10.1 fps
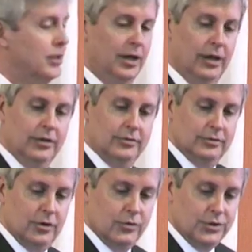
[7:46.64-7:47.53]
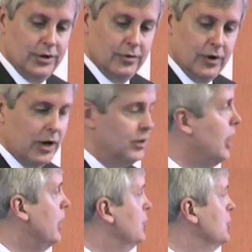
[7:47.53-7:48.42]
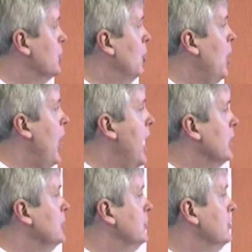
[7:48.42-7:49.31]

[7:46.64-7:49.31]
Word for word: it? Okay, don't sit around and just go act.